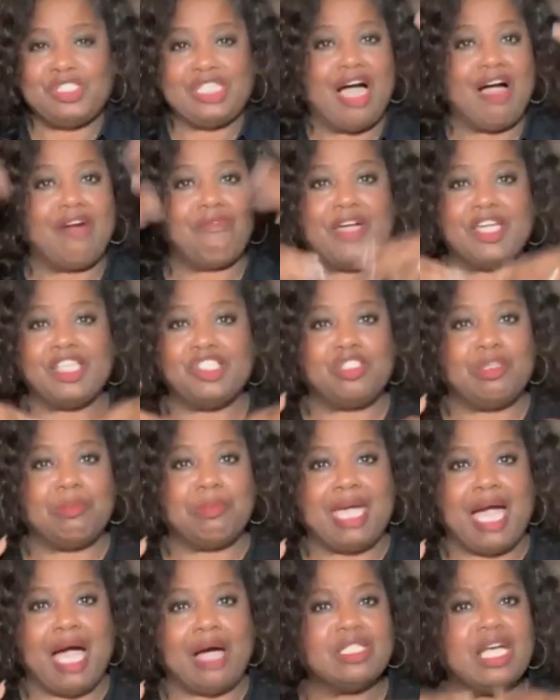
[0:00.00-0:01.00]
for
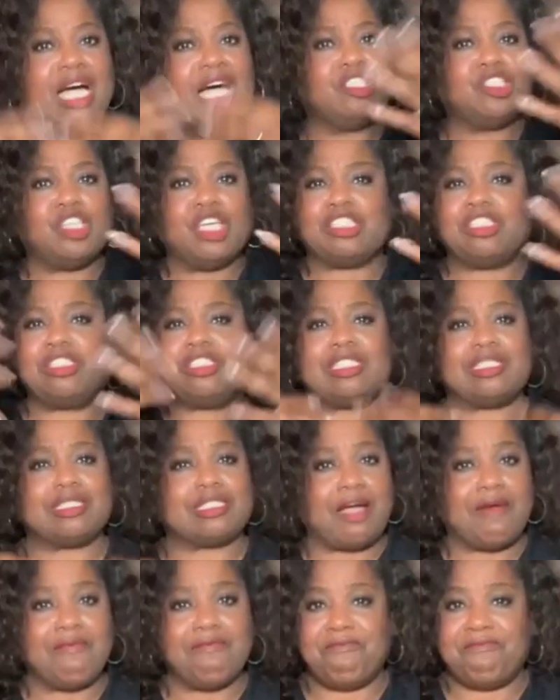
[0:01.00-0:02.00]
salvation to be ours.
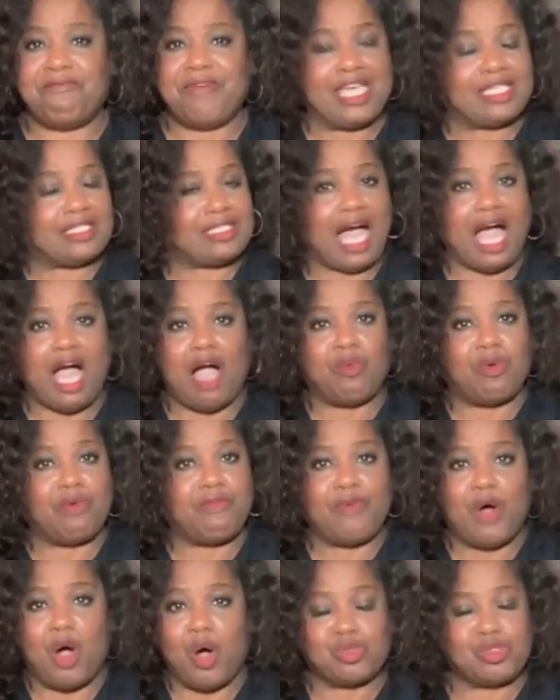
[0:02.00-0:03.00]
Just confess
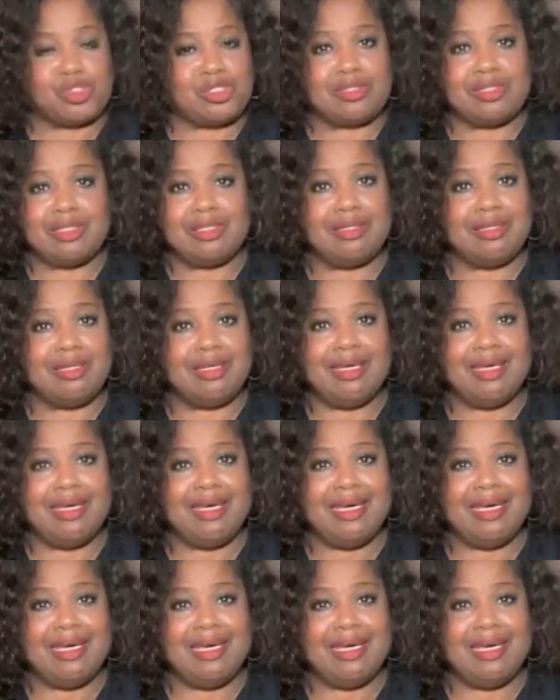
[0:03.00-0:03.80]
our faults